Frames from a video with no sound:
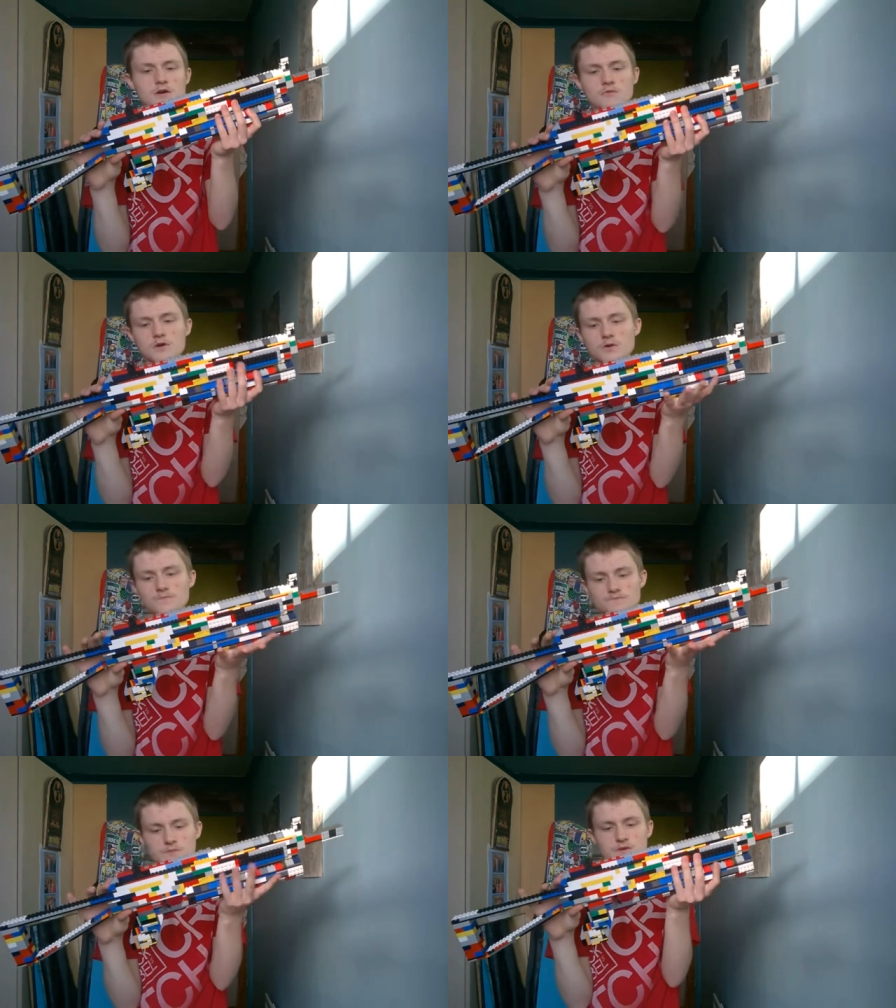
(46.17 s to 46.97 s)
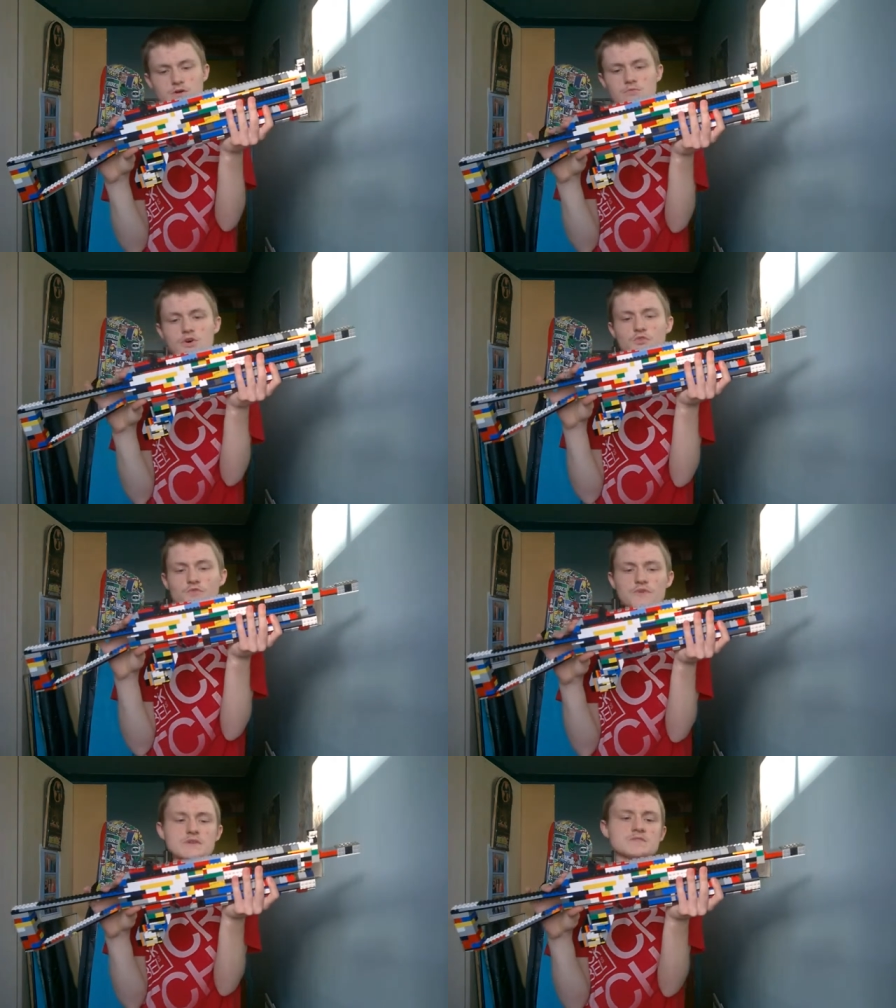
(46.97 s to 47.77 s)
Well, what I
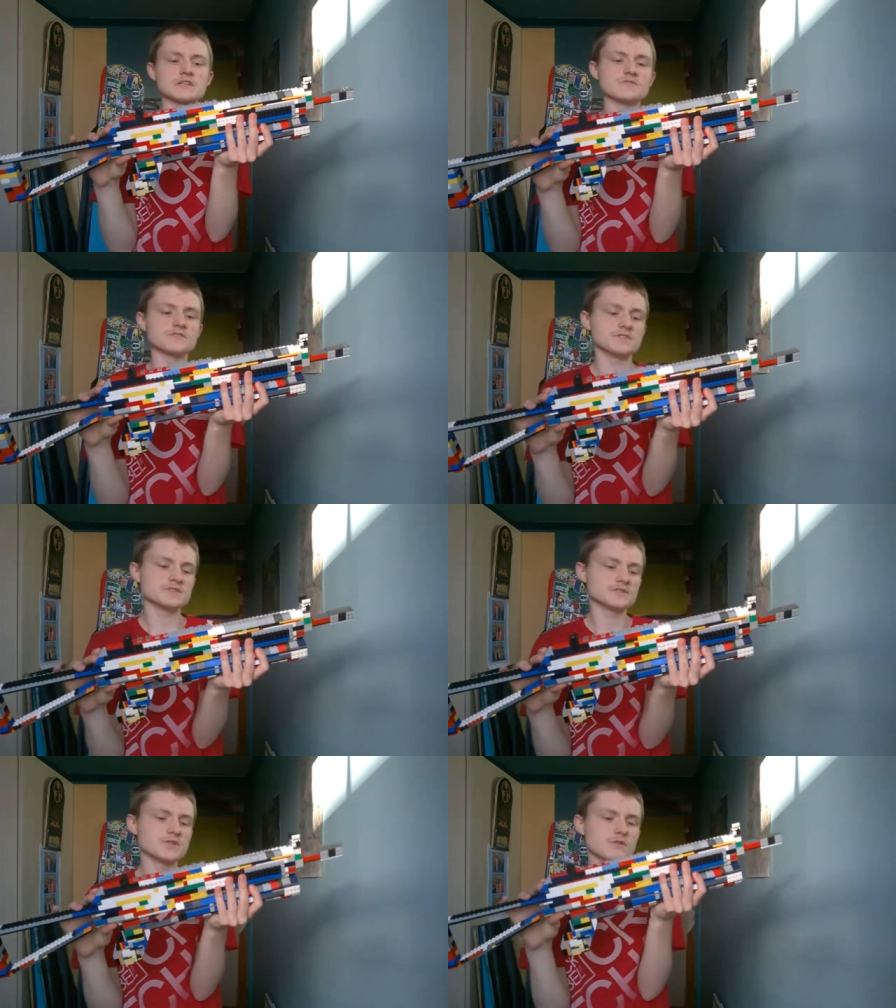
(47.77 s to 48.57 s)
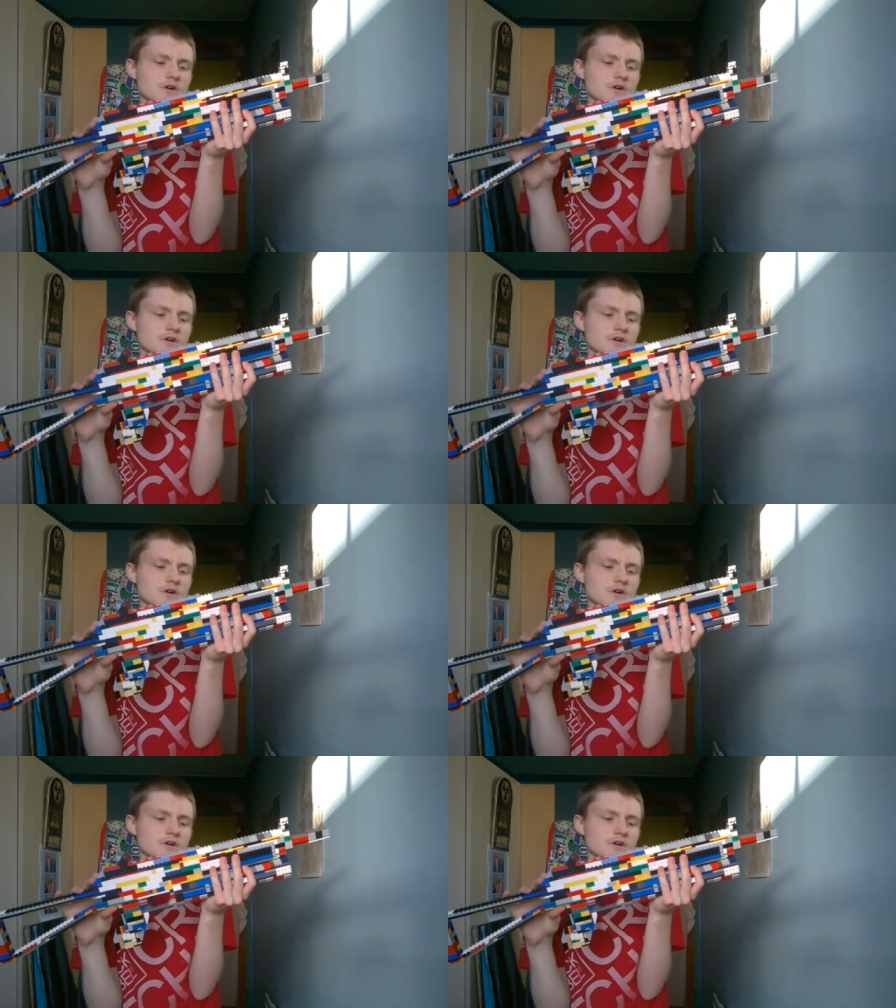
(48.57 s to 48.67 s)
found out is,